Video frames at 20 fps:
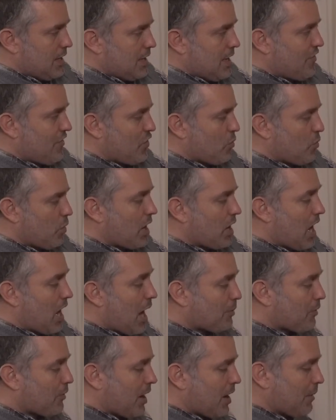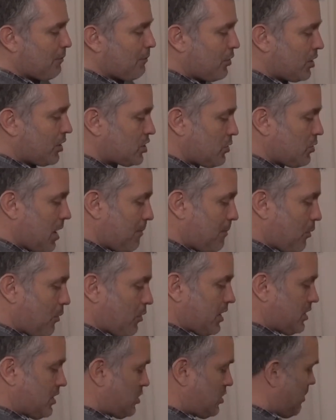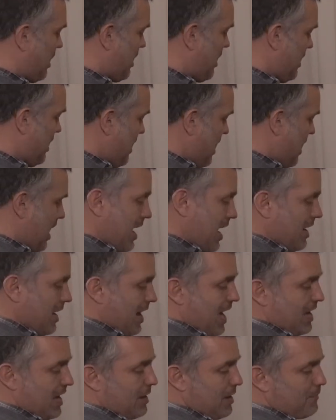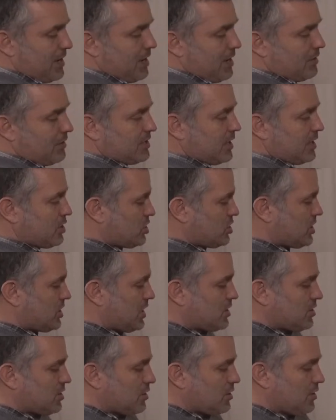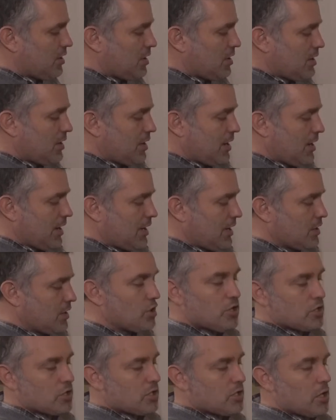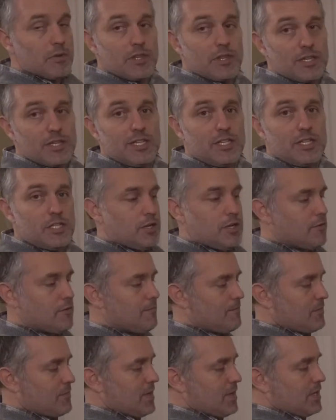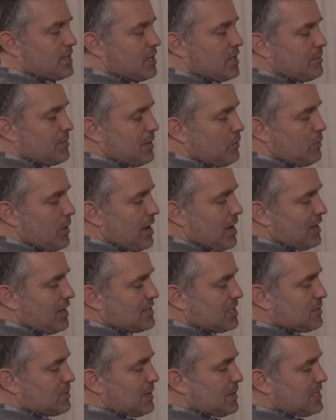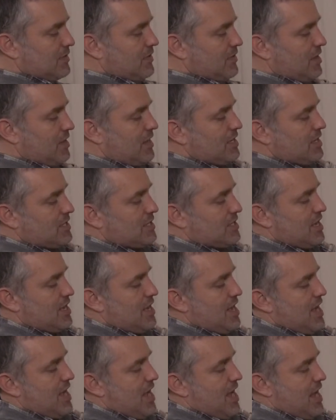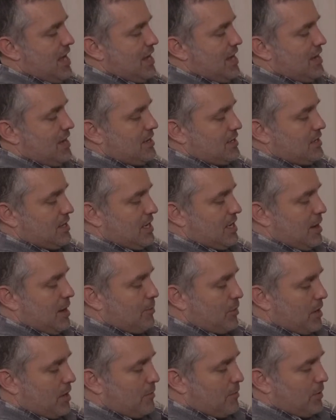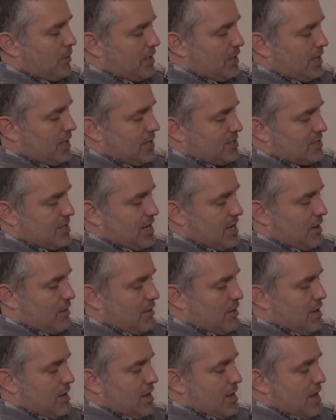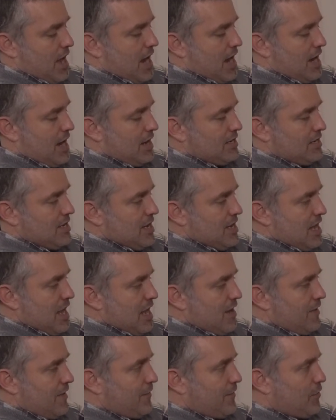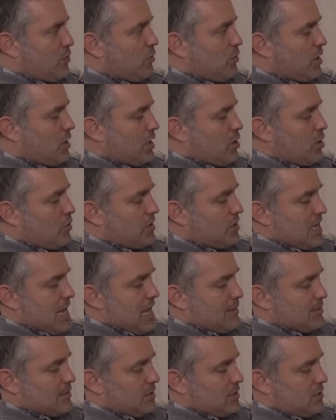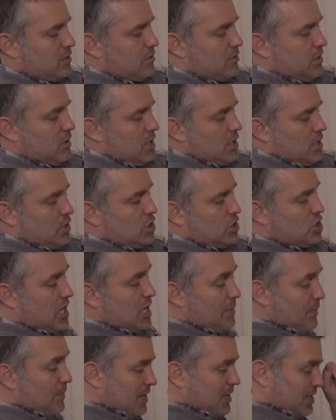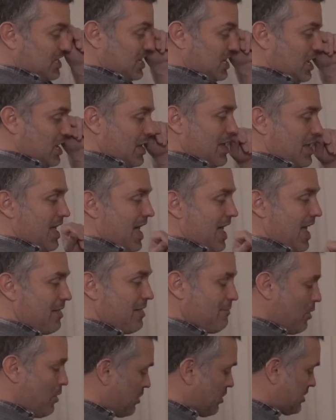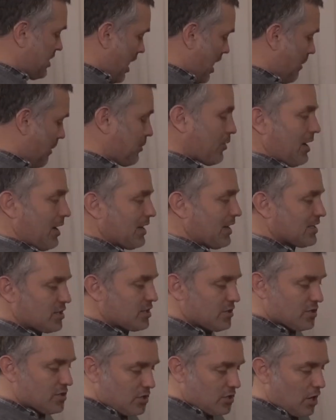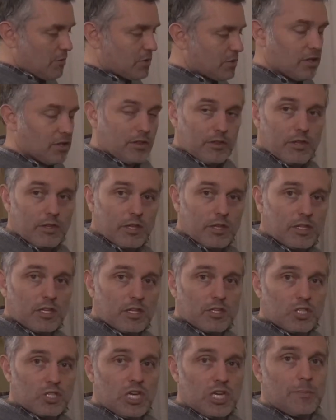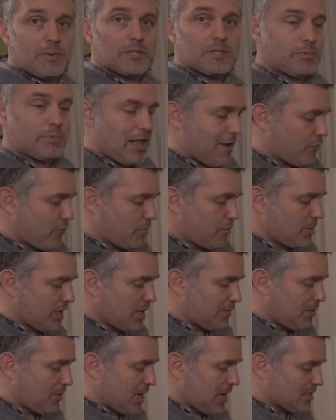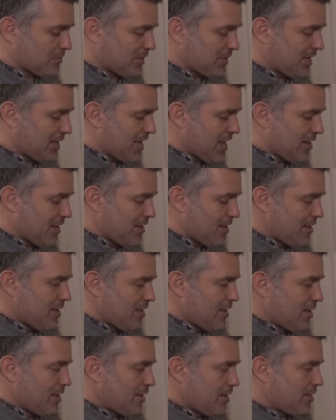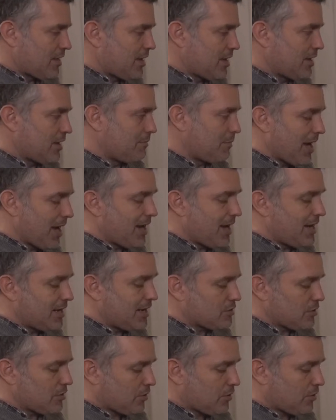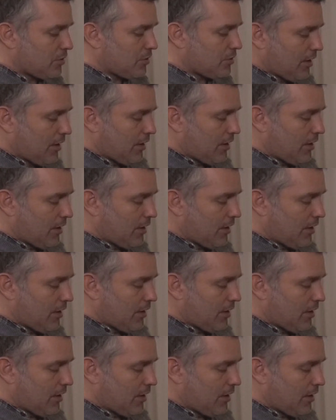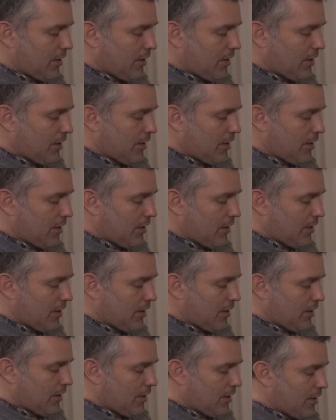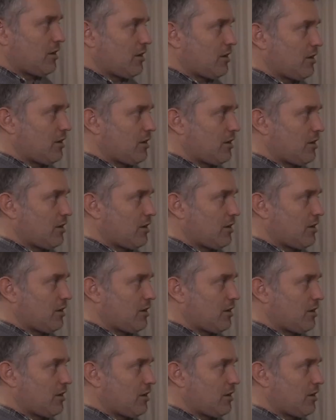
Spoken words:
if you want to upgrade, put a duet board into it and add a BL Touch sensor. You should start with the D2. It's going to be way less expensive than this, and the upgradability is there. And if you want to go with the absolute cheapest and most upgraded, so you start with the cheapest platform you can possibly get, then buy an Ender 3, because it's only $160. But